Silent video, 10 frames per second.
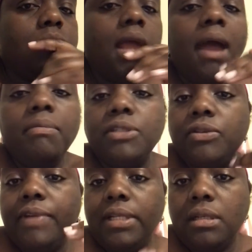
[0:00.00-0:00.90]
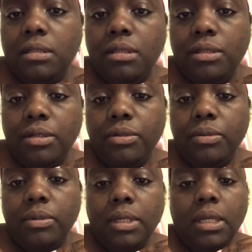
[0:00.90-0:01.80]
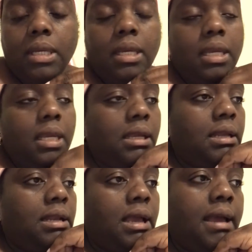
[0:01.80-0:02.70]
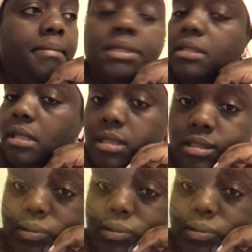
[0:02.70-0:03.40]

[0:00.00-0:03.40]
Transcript: I was directed to do, and I've been sticking to